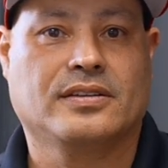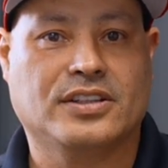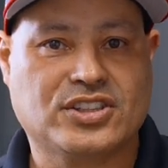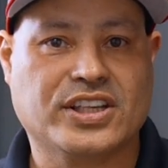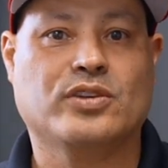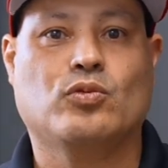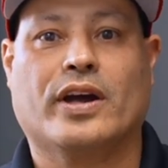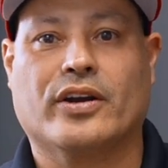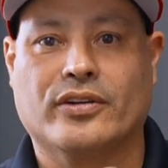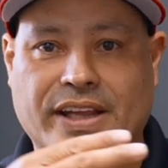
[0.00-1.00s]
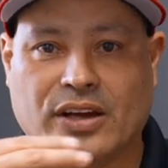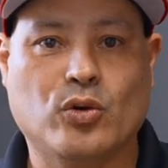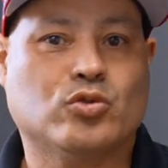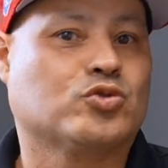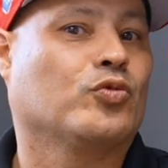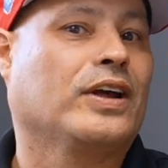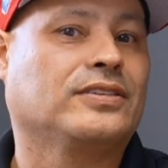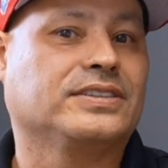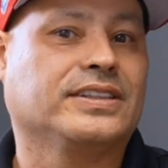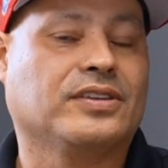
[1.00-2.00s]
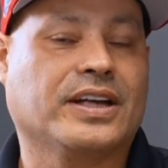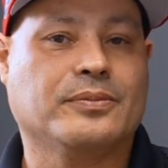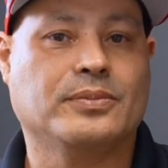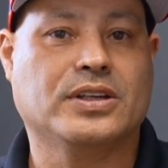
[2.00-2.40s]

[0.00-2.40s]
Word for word: the chicken wire that goes around it, right?